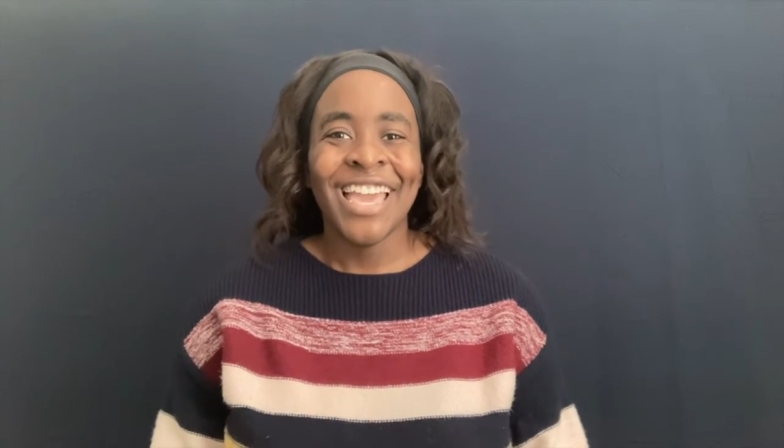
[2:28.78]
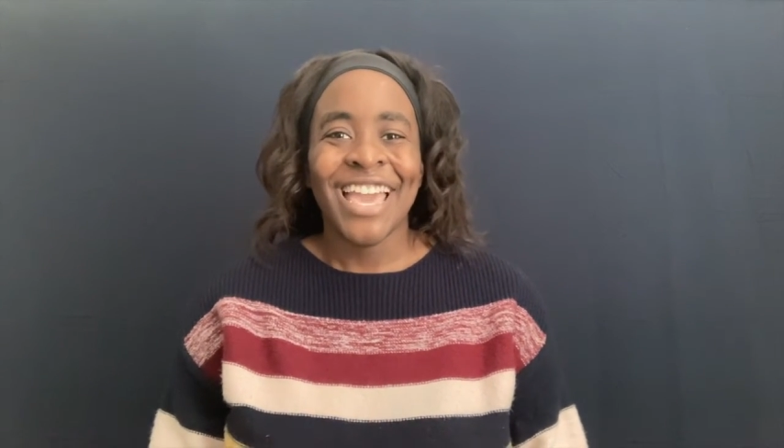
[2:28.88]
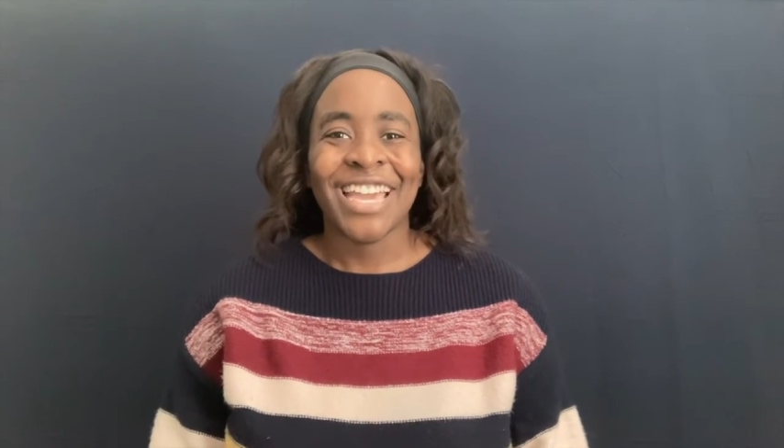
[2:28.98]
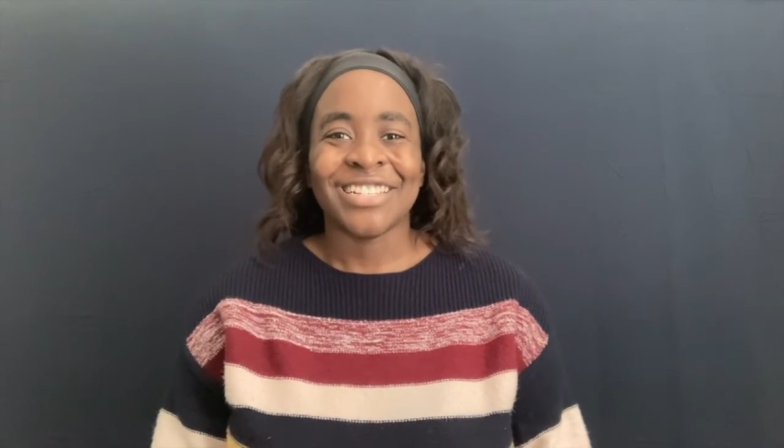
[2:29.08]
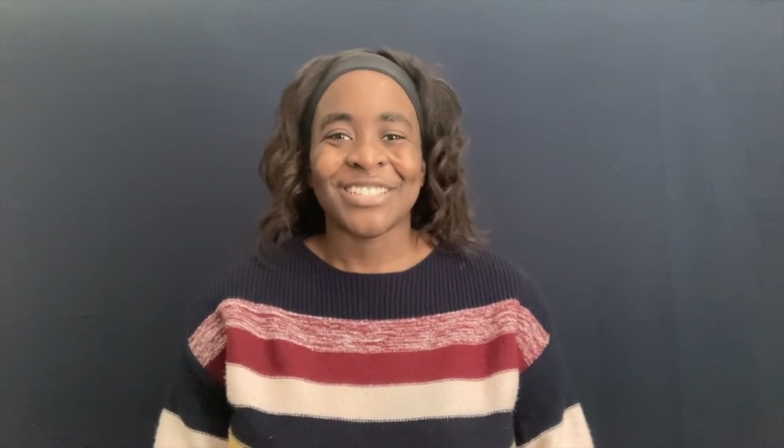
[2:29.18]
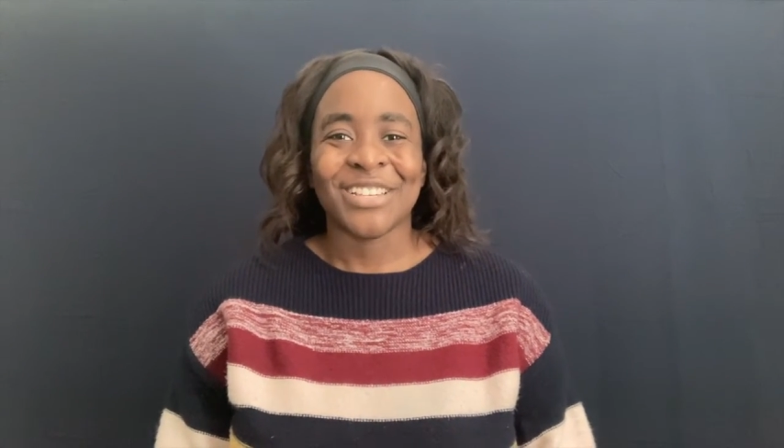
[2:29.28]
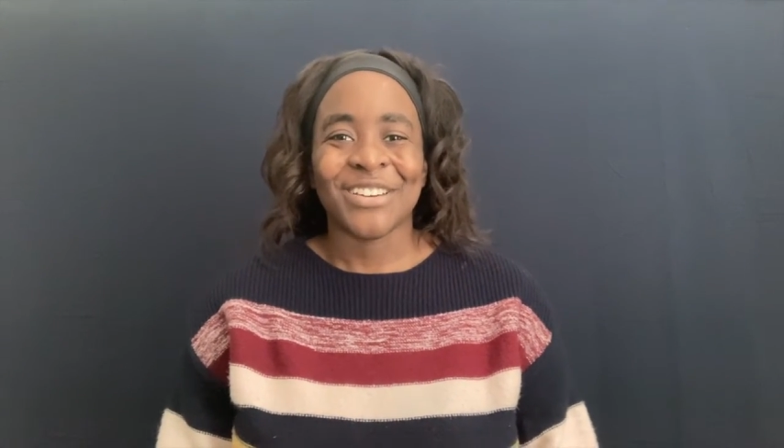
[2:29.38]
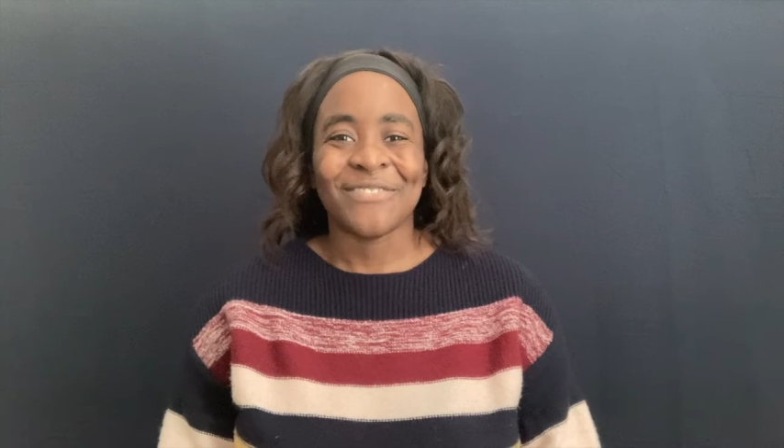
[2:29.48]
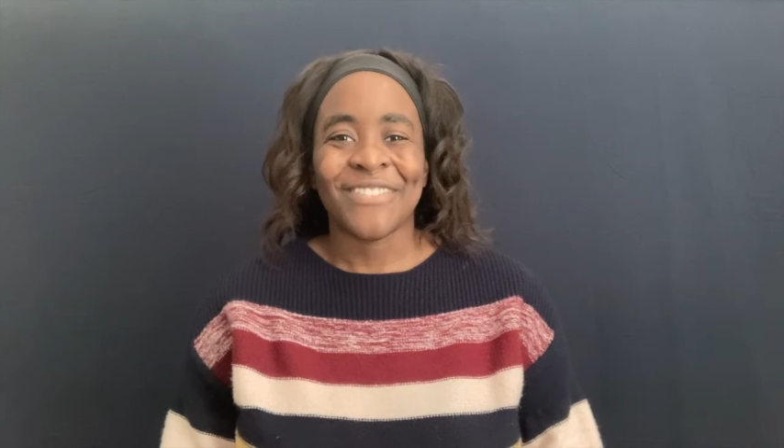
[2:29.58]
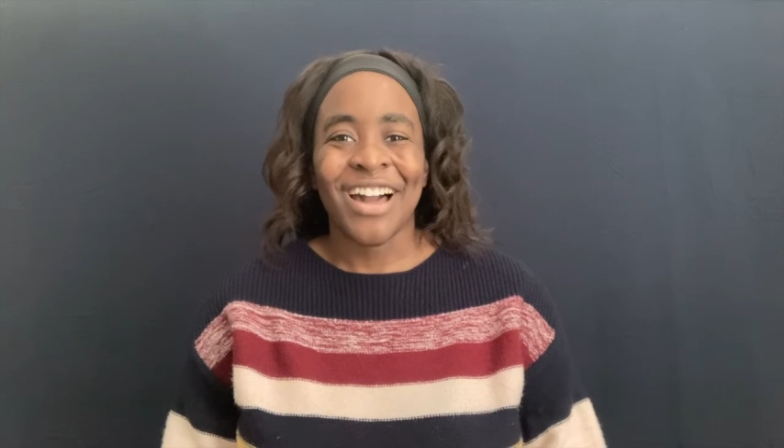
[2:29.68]

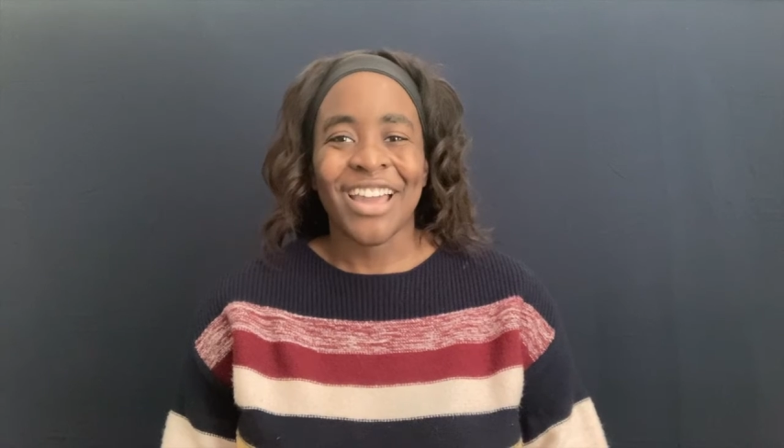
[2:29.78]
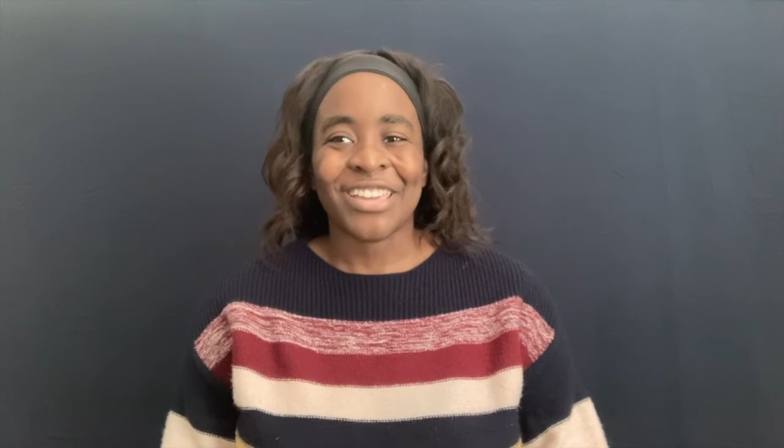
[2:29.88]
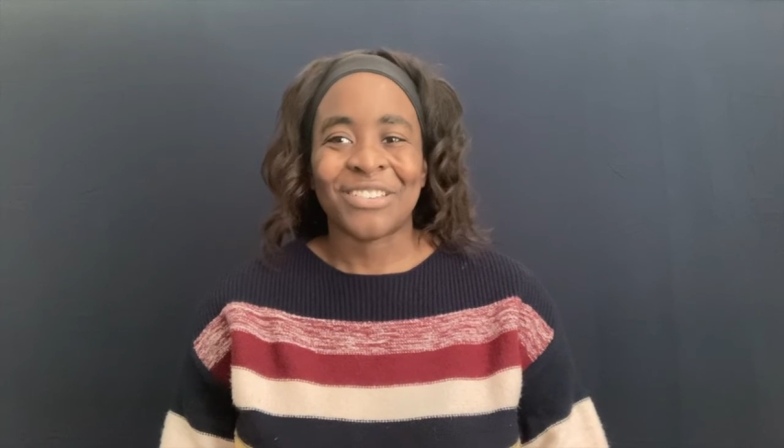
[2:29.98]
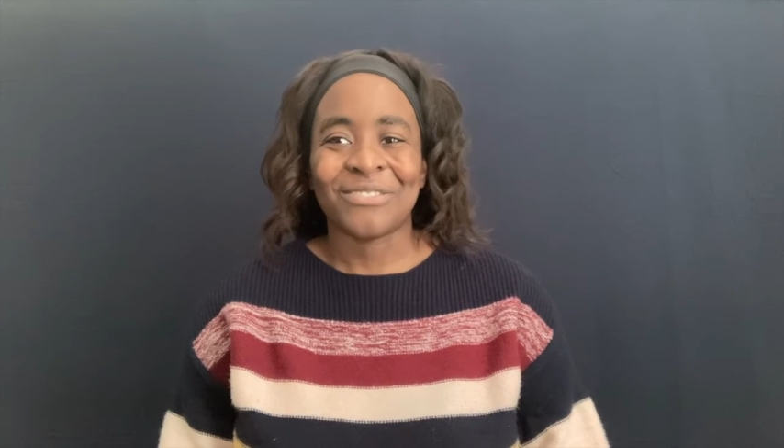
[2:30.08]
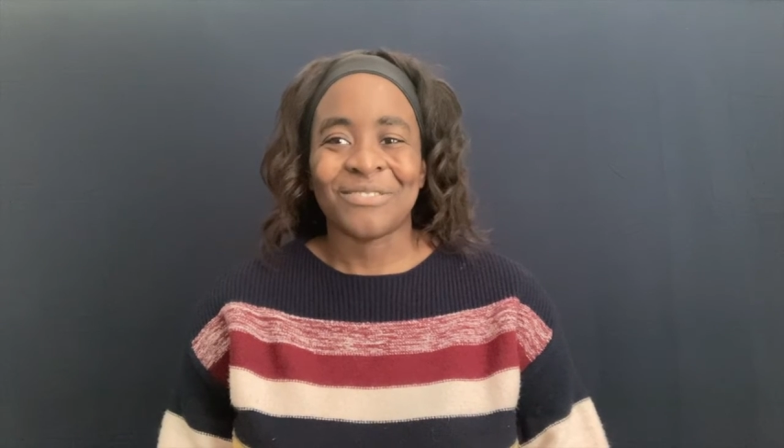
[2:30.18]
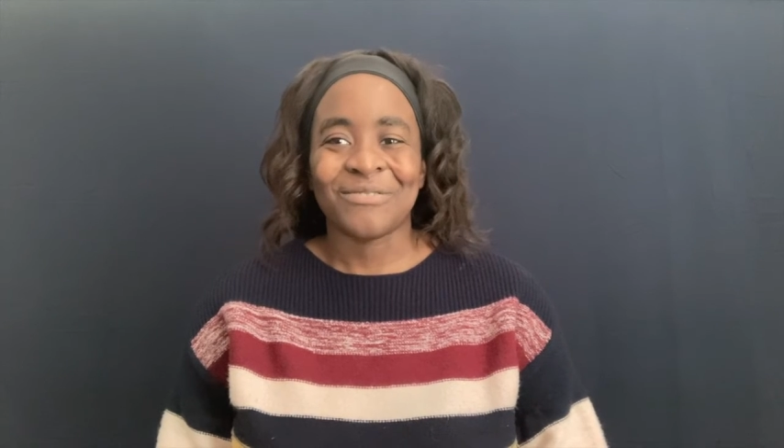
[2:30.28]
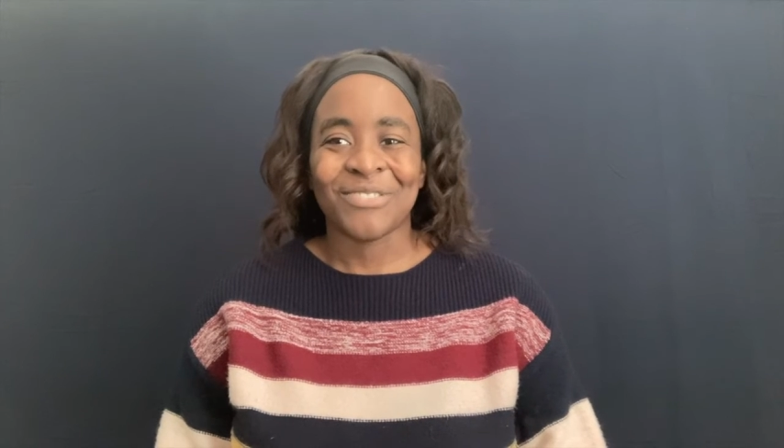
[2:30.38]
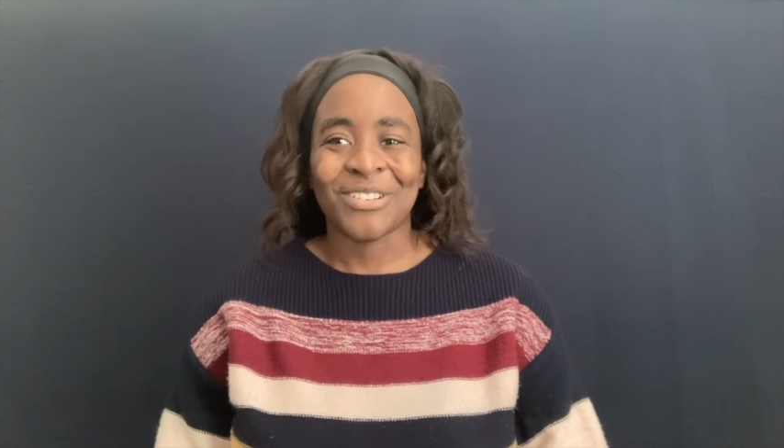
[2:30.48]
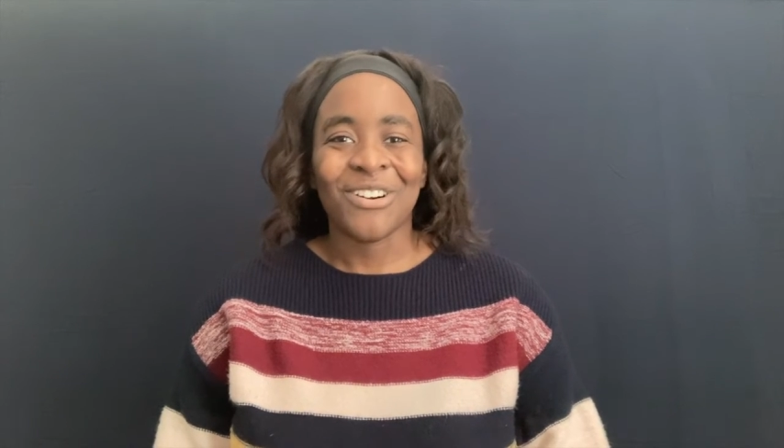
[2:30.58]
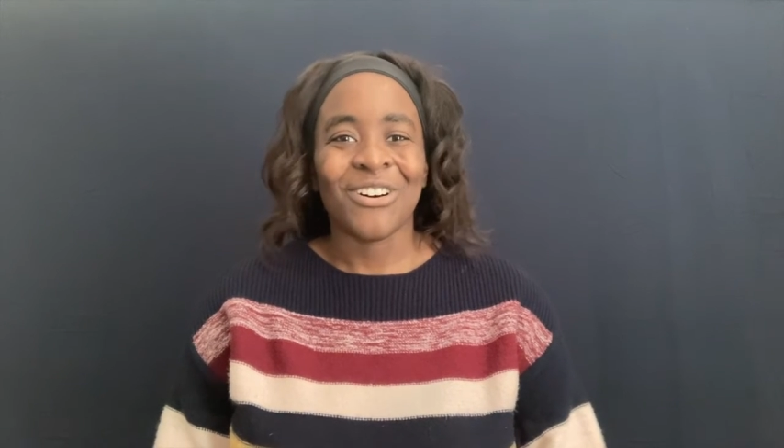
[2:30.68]
And I can
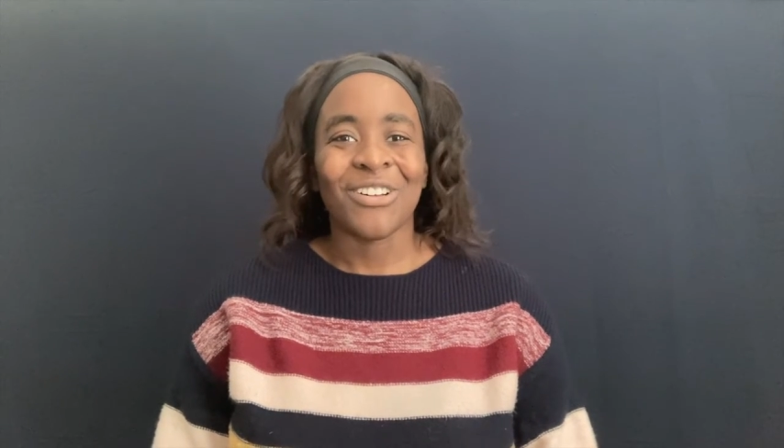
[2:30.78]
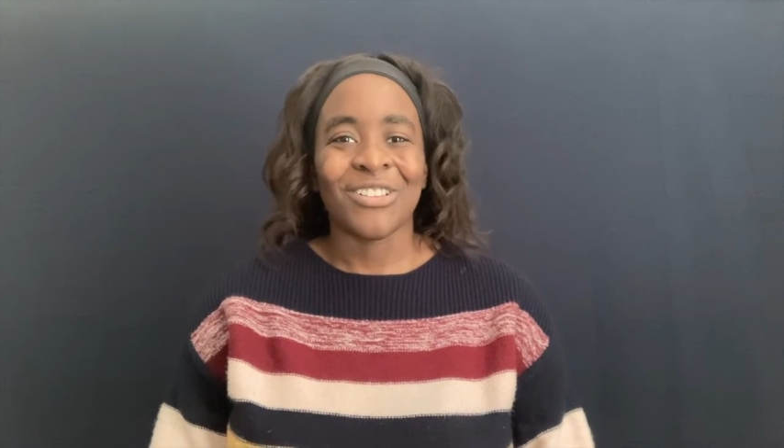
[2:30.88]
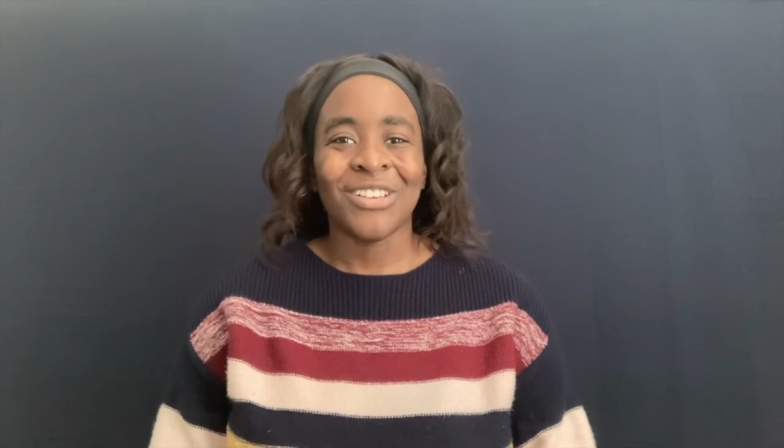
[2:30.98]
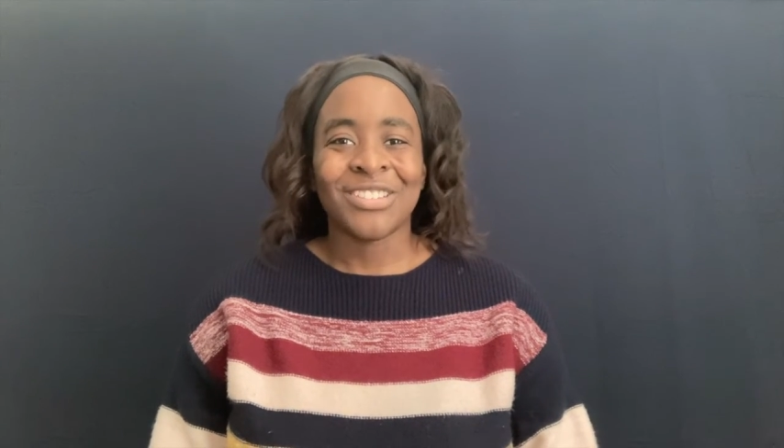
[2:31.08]
recall